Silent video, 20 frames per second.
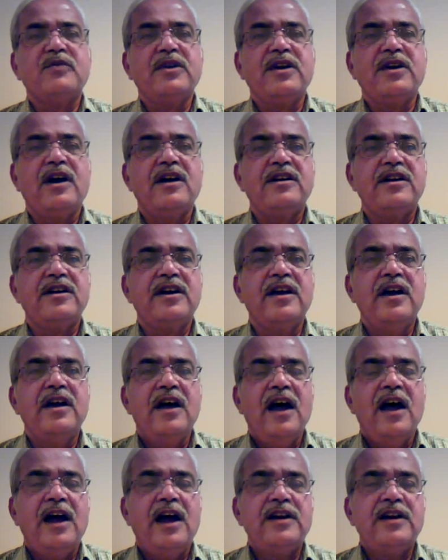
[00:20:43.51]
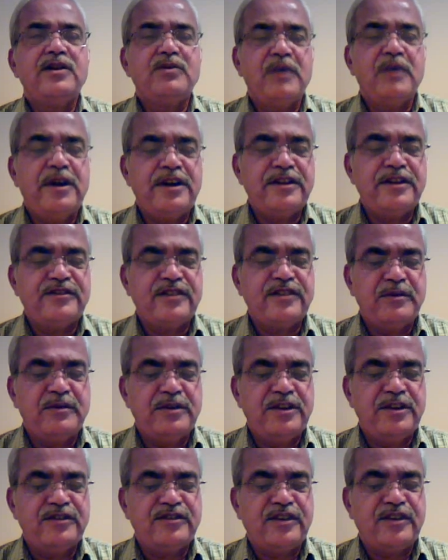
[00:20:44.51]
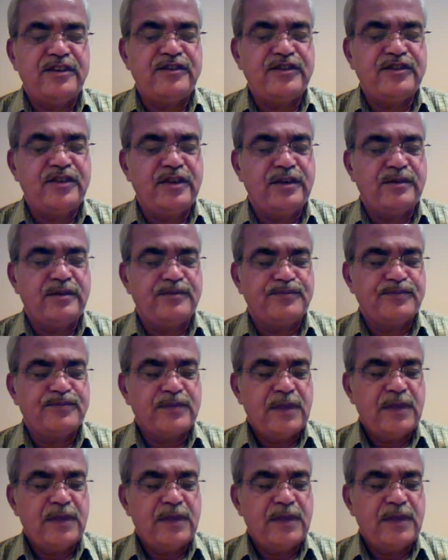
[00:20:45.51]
127 is concerned.